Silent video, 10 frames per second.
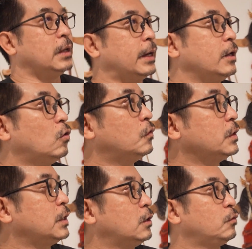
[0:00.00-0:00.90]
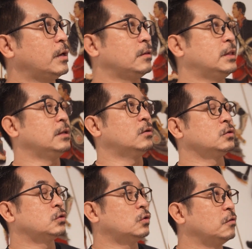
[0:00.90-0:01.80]
And then over here we did
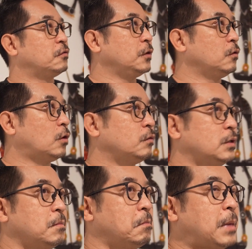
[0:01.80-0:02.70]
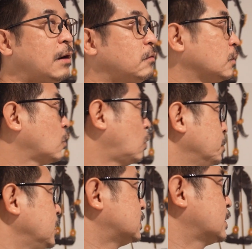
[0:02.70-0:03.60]
also a few of the Marvel Comics